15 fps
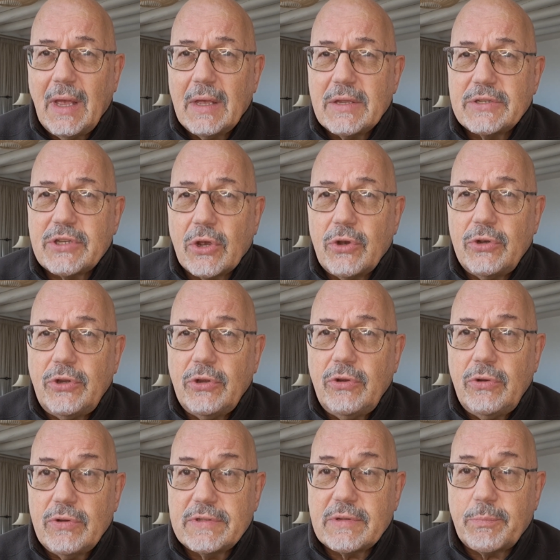So you
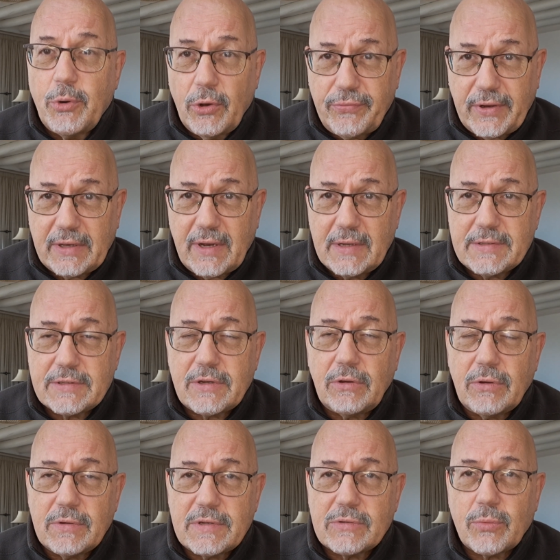use the perfect tense, you
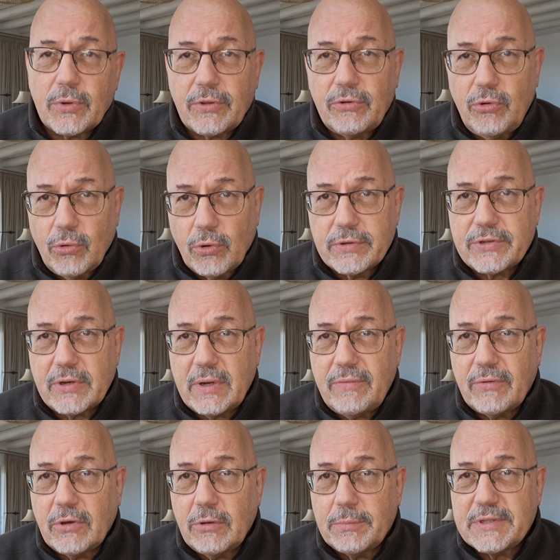use it with two auxiliary
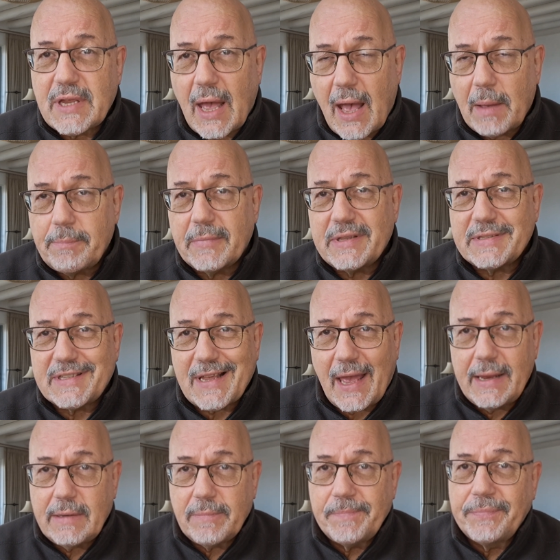verbs, haben and
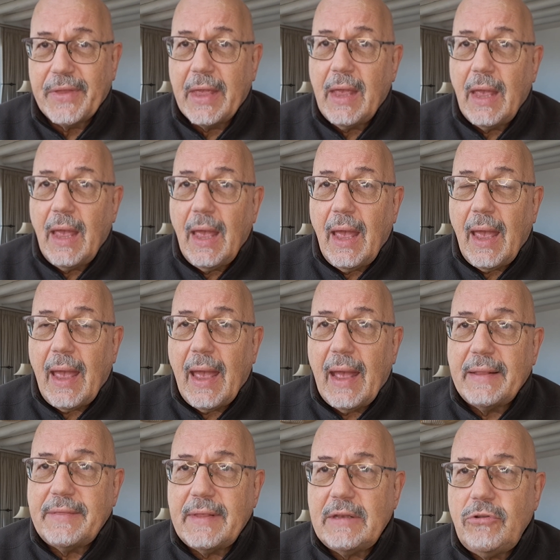sein,
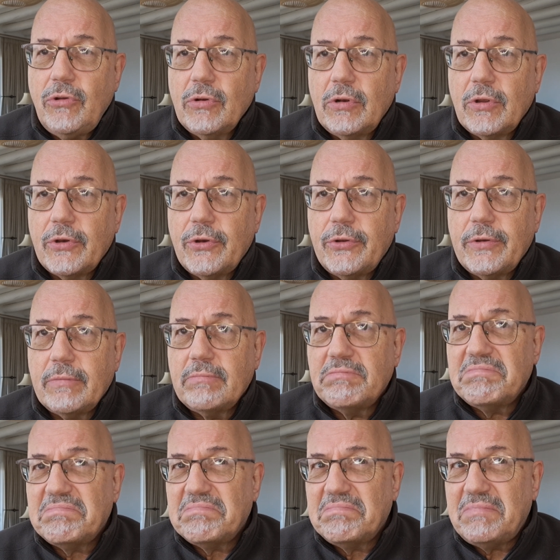and then you
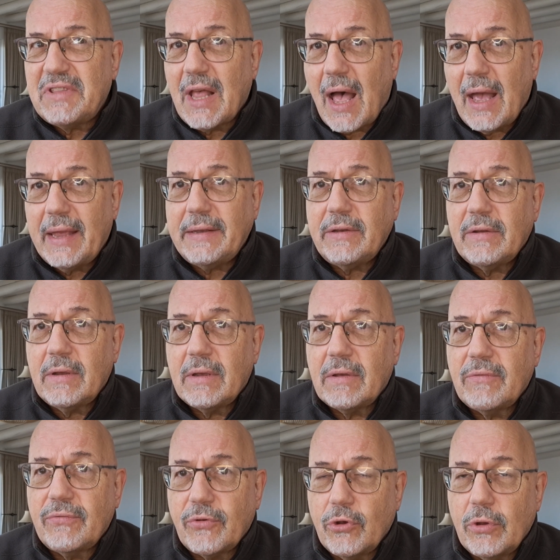learn 9
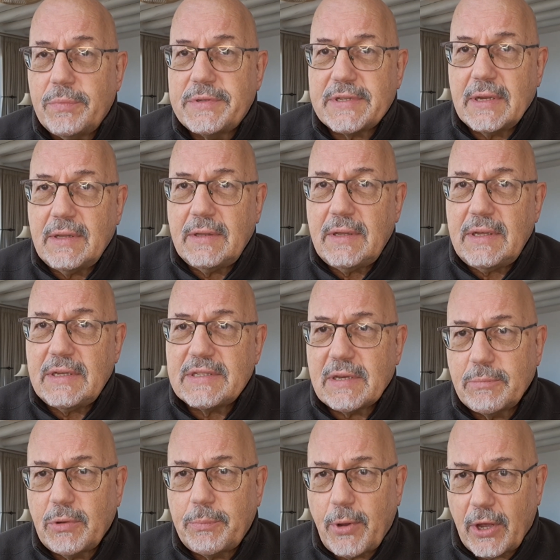verbs in the
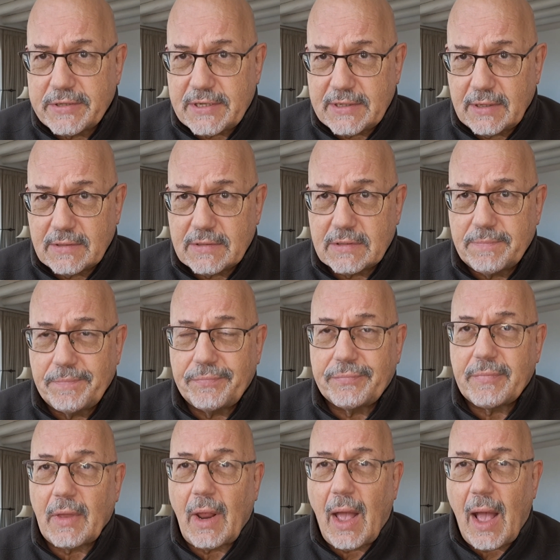simple past tense,
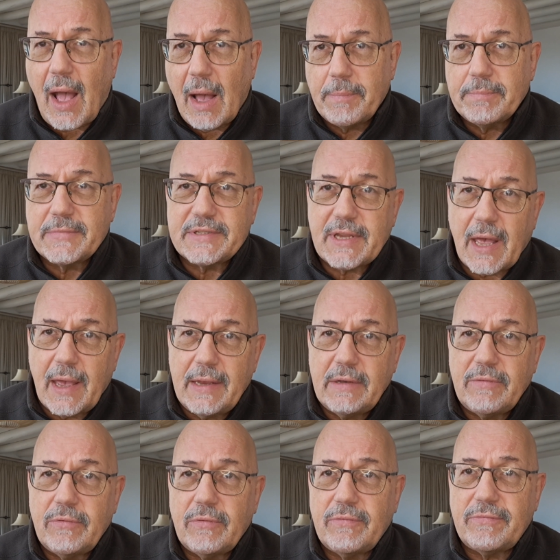haben,
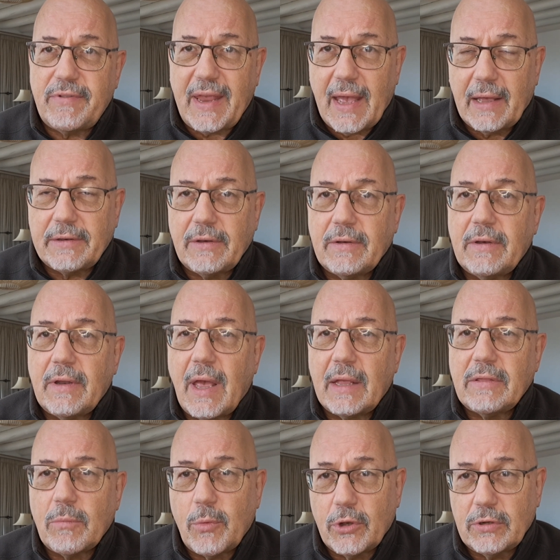sein, werden,
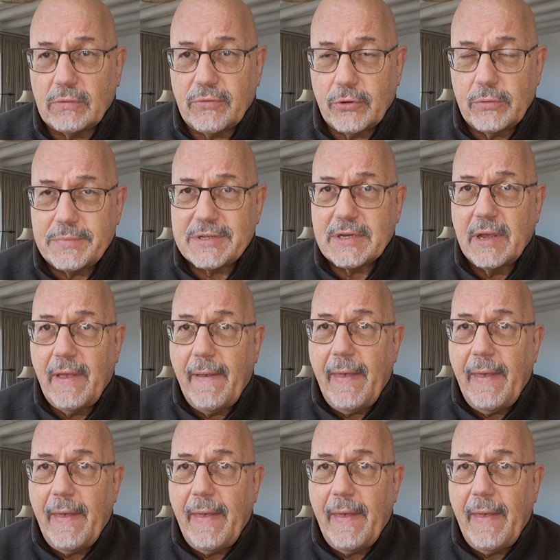and the modal verbs.